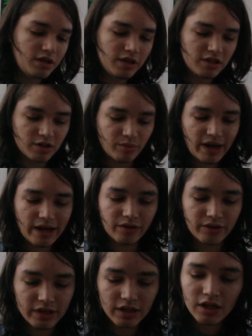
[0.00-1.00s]
is the
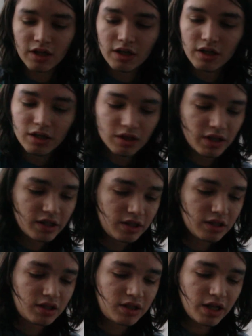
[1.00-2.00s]
battery. this
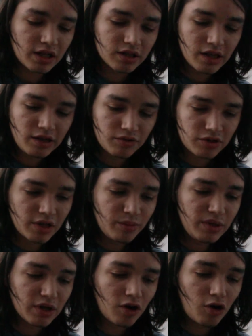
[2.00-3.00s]
is sick. They sent
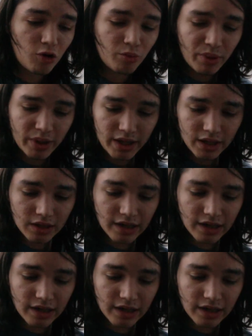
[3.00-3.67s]
me a whole pen.